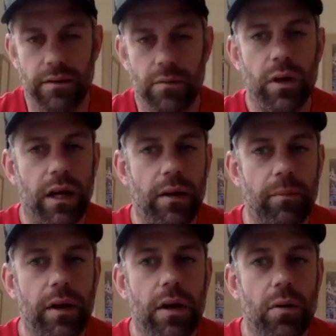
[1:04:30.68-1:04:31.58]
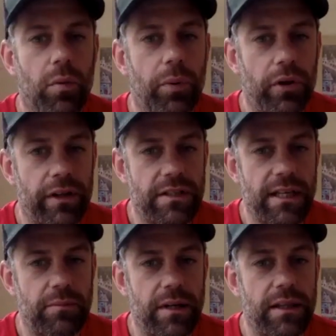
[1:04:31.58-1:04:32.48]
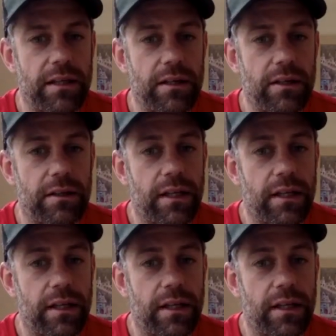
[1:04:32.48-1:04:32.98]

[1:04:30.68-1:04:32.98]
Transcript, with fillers: well um we'll put this send me the